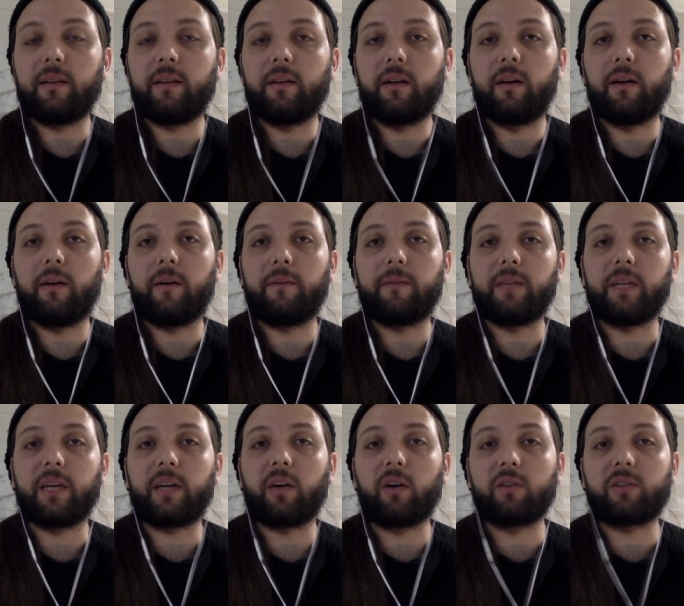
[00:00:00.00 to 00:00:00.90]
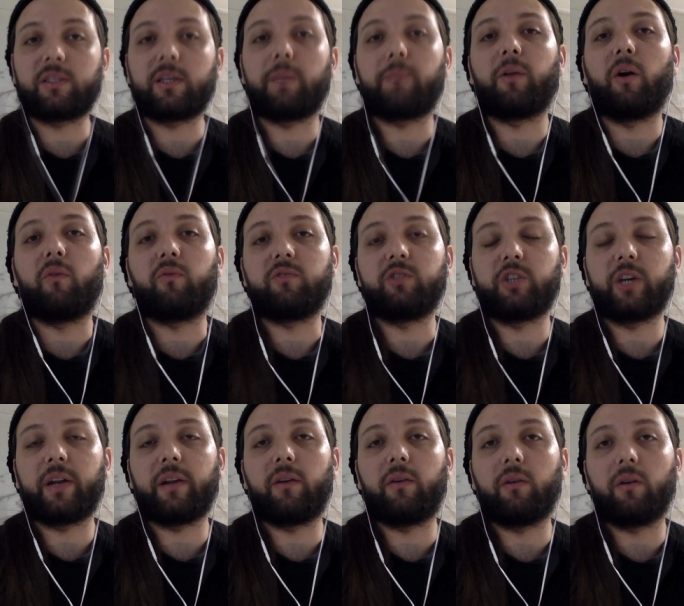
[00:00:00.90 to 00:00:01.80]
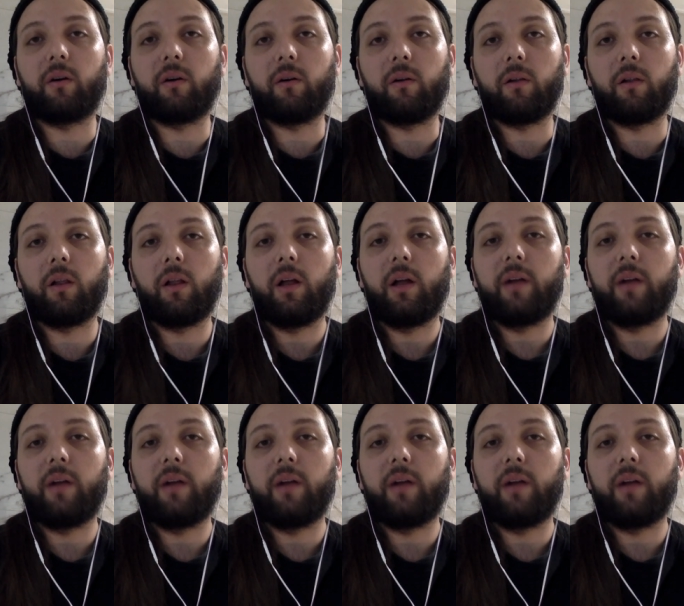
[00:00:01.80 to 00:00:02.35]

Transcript: the concept of general